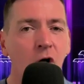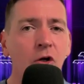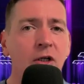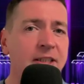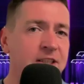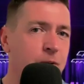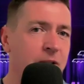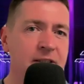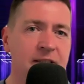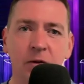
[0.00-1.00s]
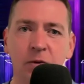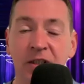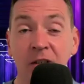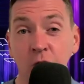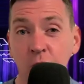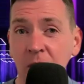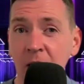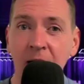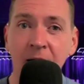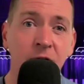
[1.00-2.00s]
Look at Sweden's entries in
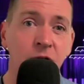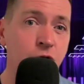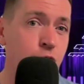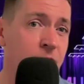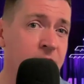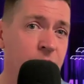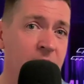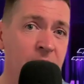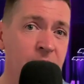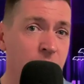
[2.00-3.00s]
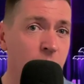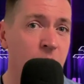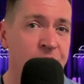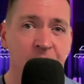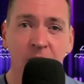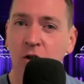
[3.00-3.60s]
2011, 2012, of course,